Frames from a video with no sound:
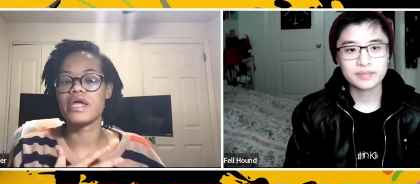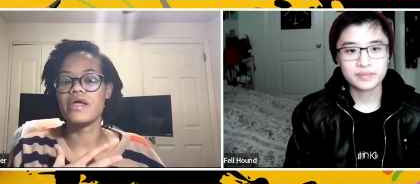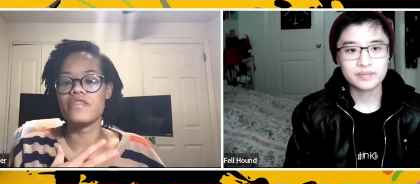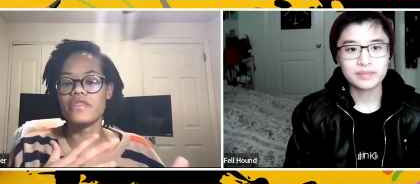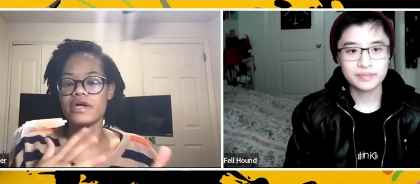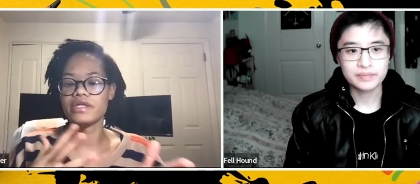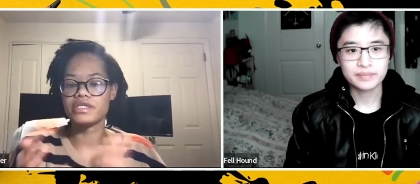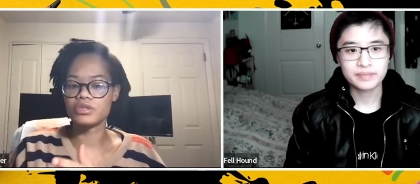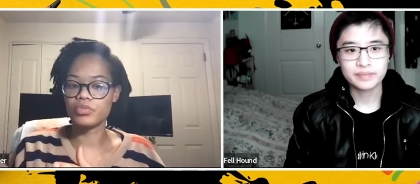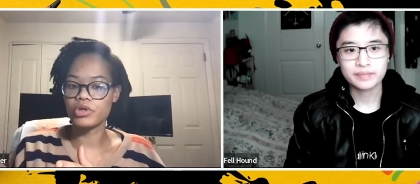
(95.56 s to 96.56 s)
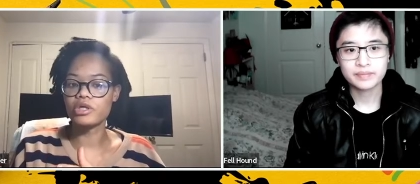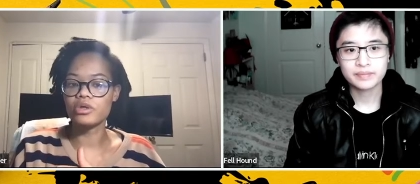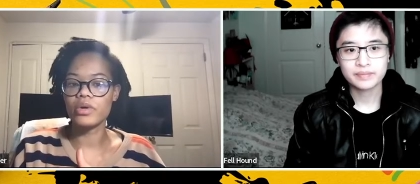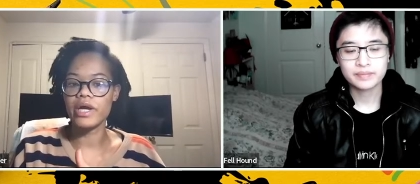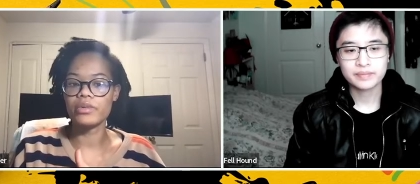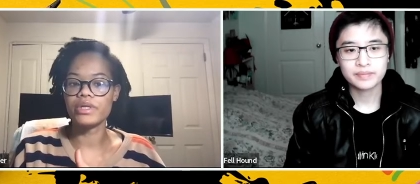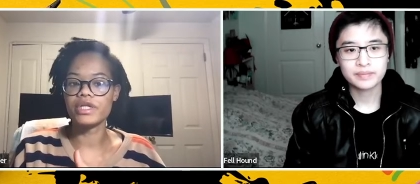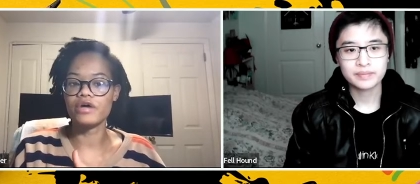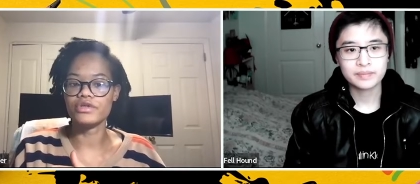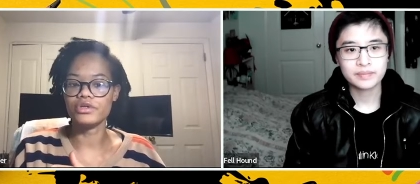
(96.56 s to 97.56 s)
Speaker 1: and then this prequel and we
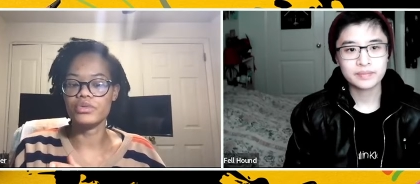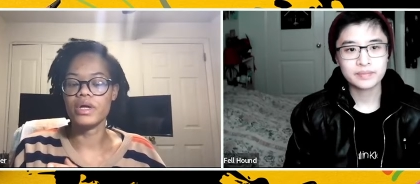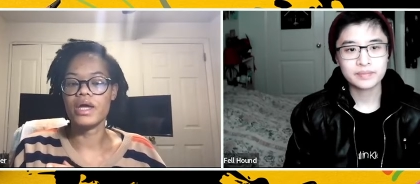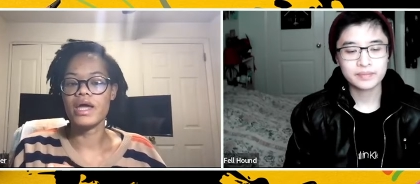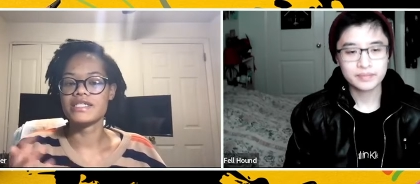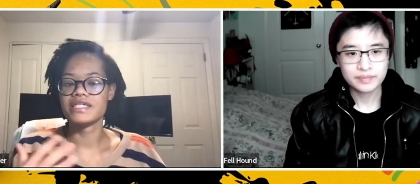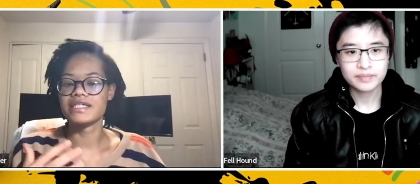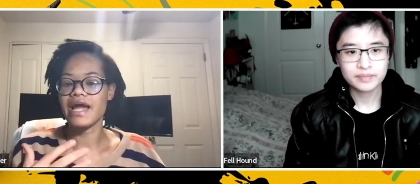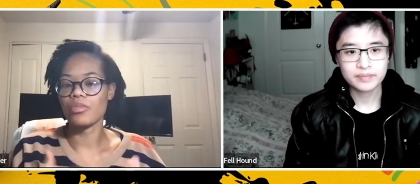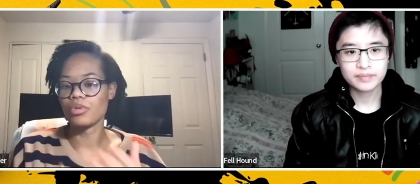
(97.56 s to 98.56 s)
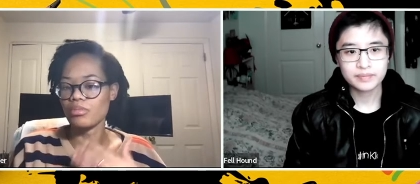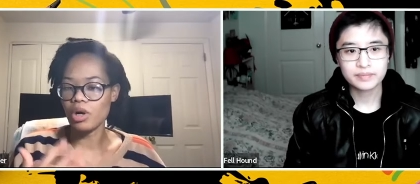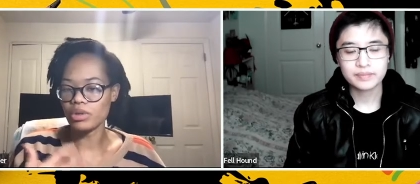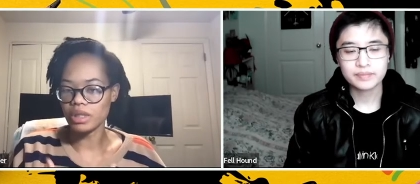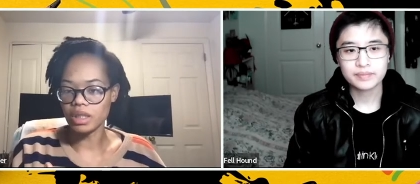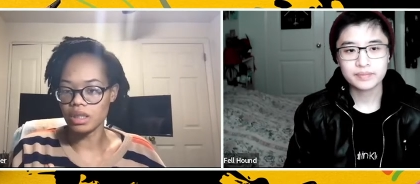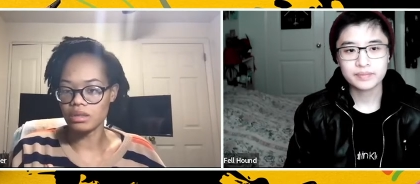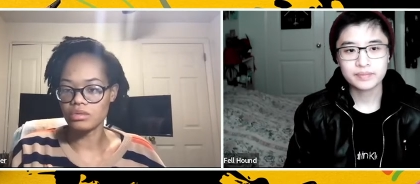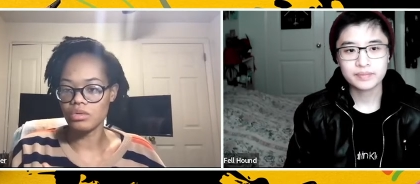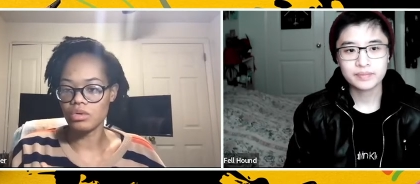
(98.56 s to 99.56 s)
love you to now promoting it
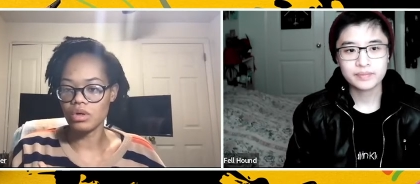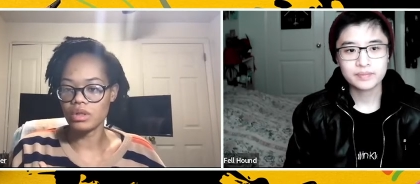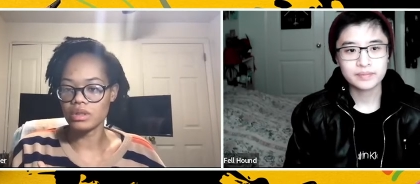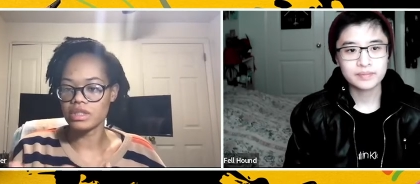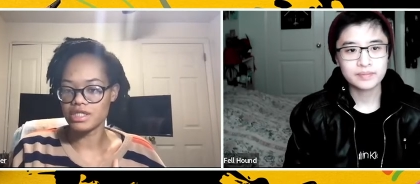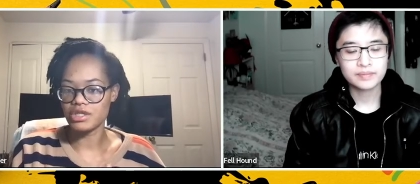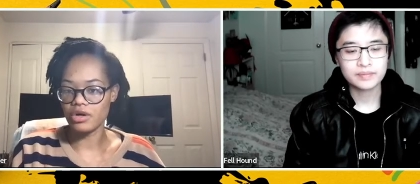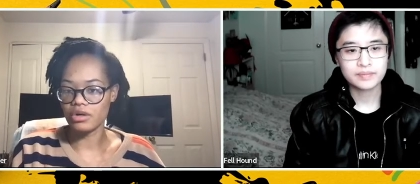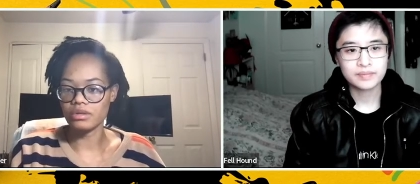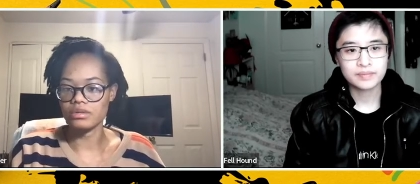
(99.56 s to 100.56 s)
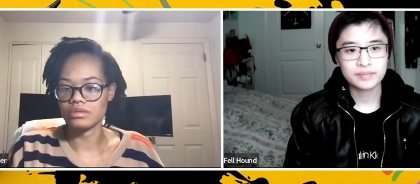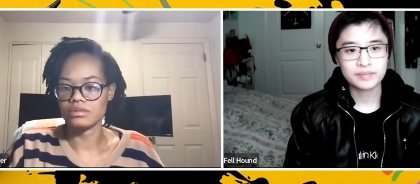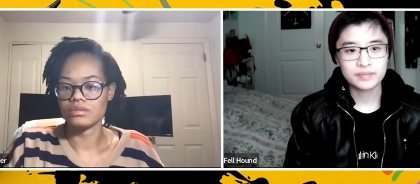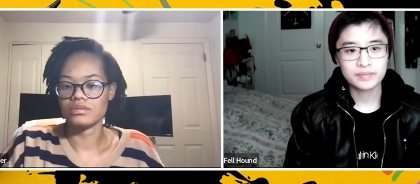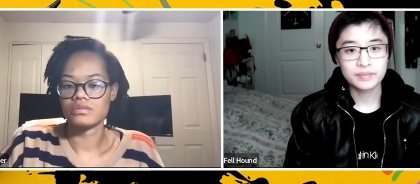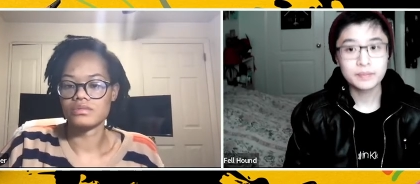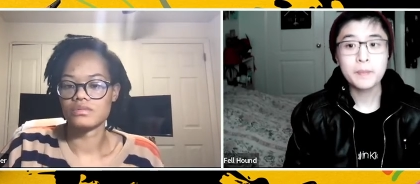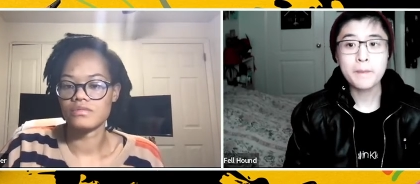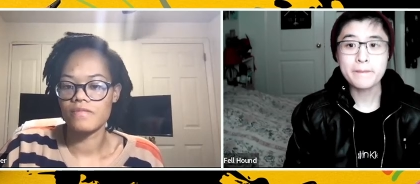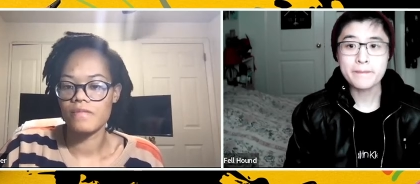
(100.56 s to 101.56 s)
on Kickstarter.
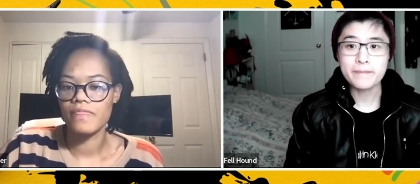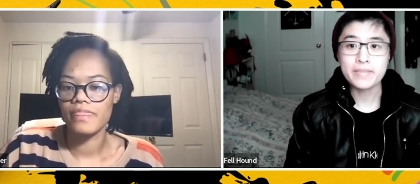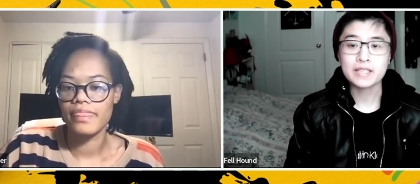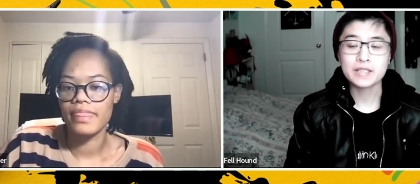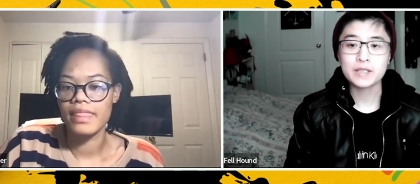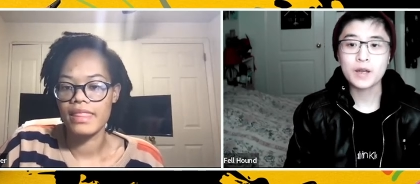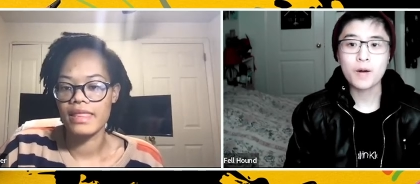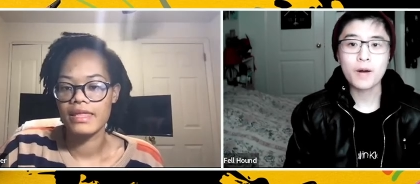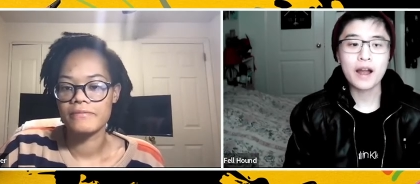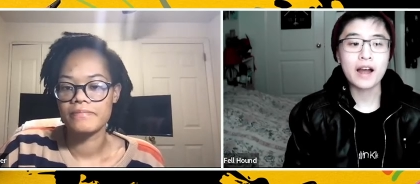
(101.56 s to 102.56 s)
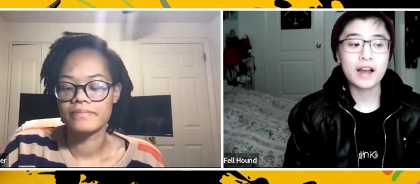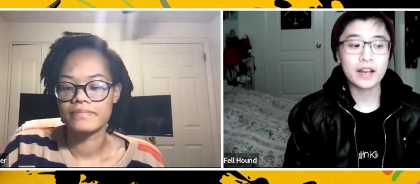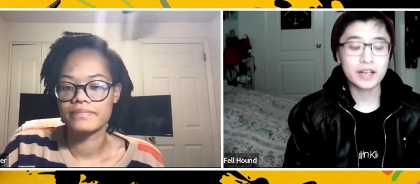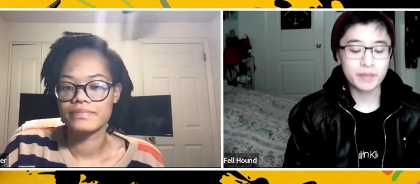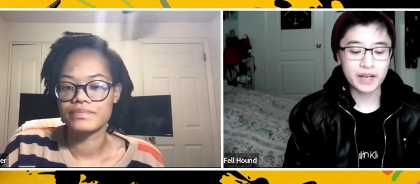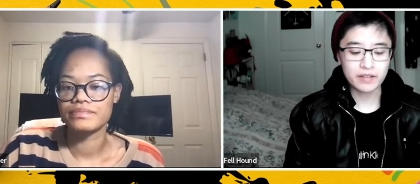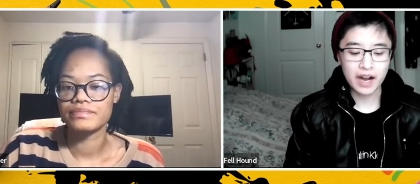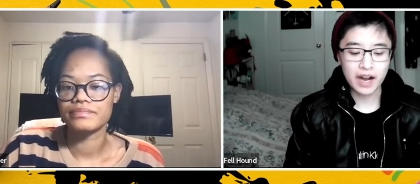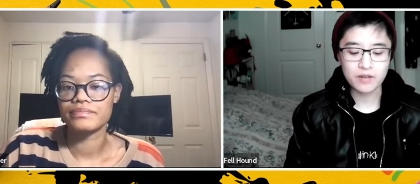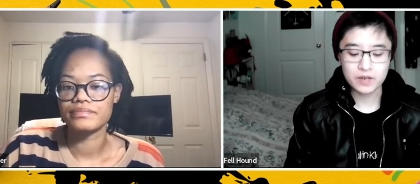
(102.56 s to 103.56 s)
Speaker 2: Mm-hmm. So, uh, Commander
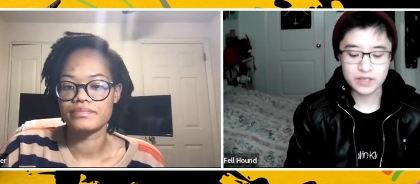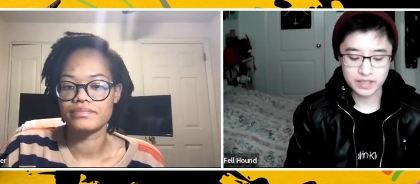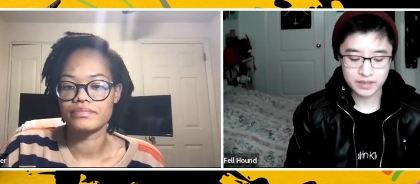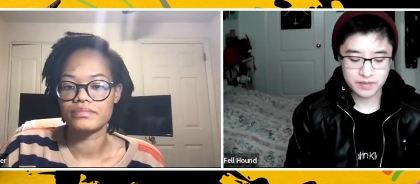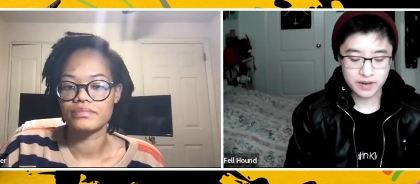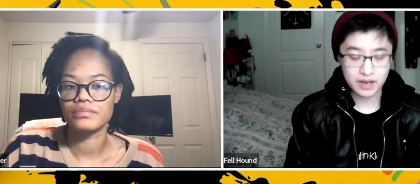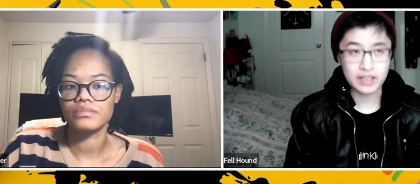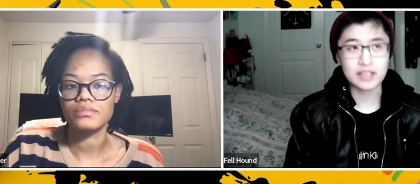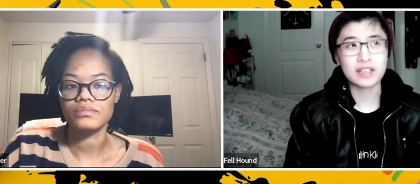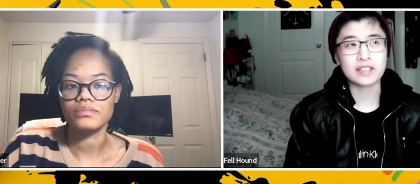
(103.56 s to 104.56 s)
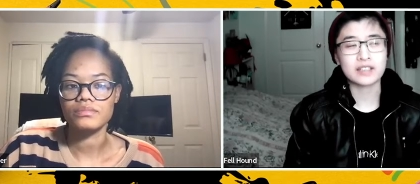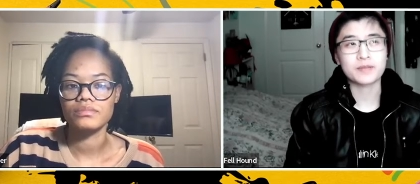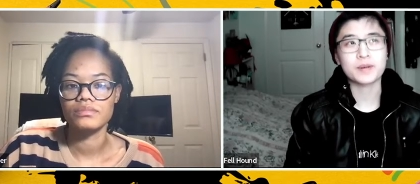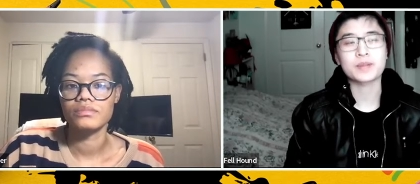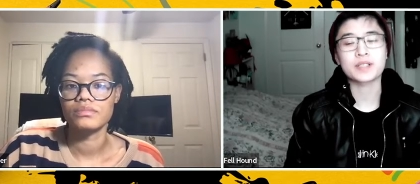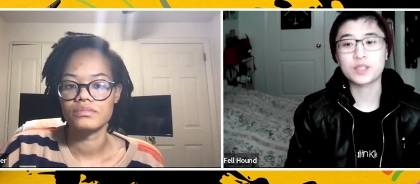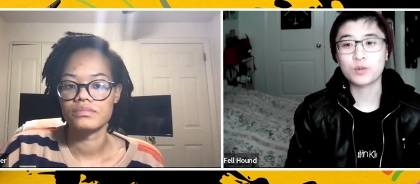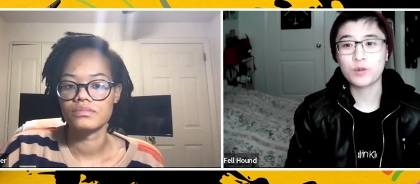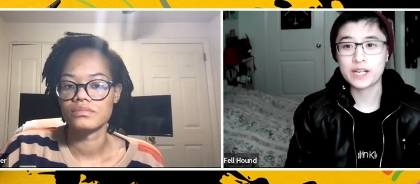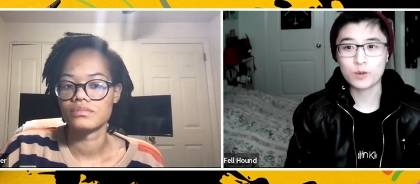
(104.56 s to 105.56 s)
Rao was, um, I think, self published in
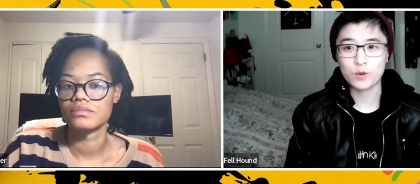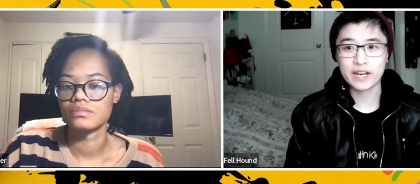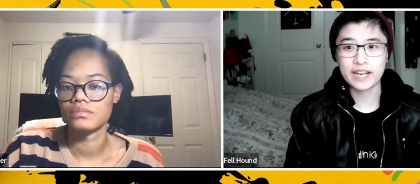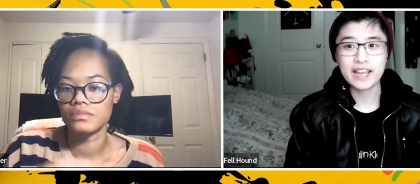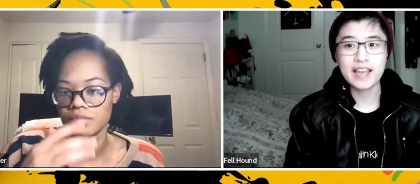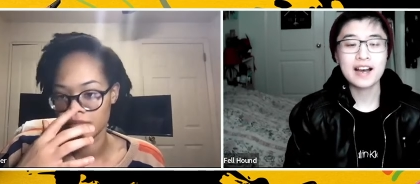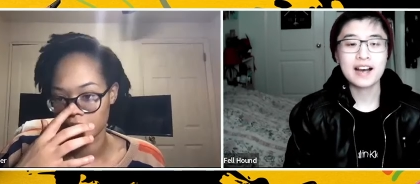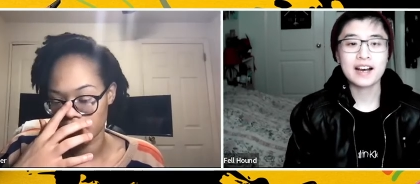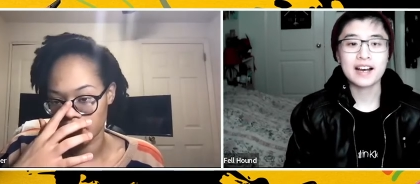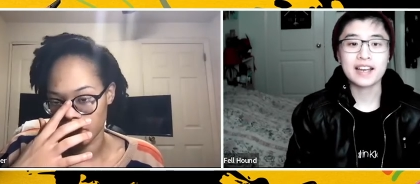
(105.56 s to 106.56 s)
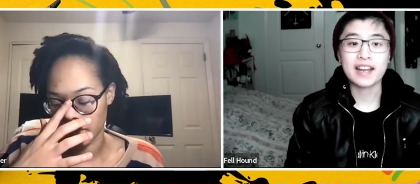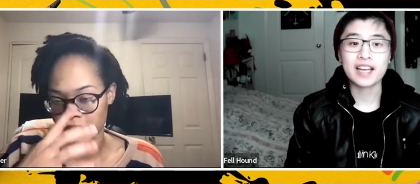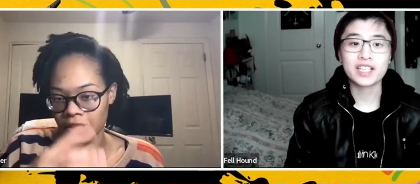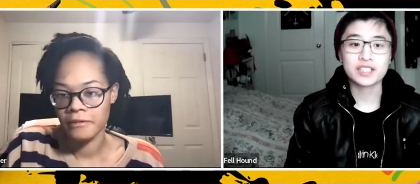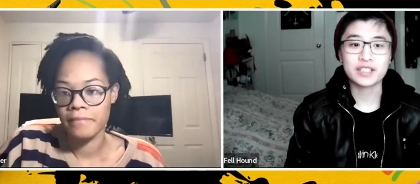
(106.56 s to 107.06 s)
2020. Uh, it actually